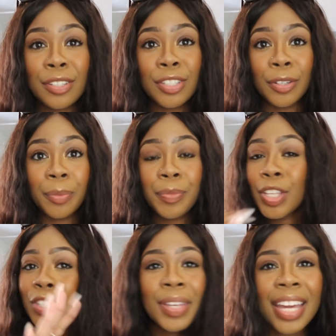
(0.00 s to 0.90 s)
you do
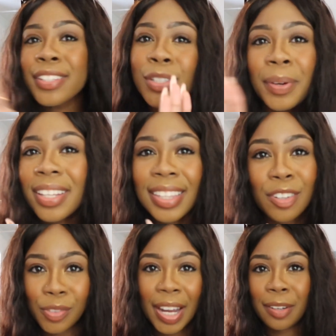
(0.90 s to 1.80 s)
you can't do
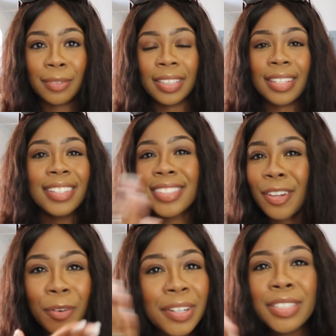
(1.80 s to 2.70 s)
anything right really because
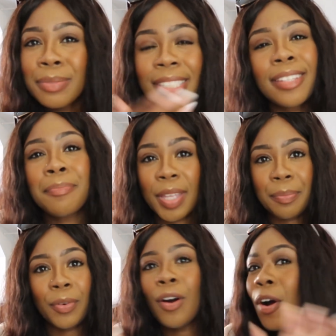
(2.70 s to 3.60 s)
there will always be some
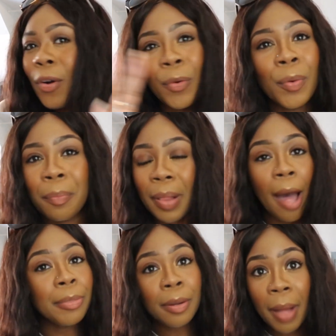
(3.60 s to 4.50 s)
people who will
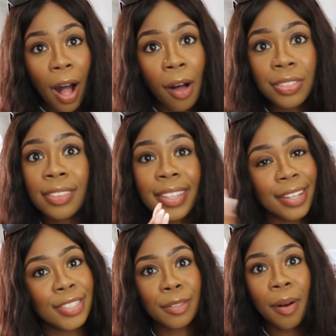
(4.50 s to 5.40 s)
blab their mouth and
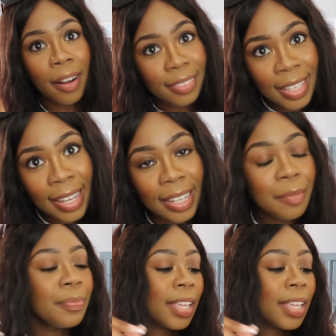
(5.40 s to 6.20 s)
think it's the wrong thing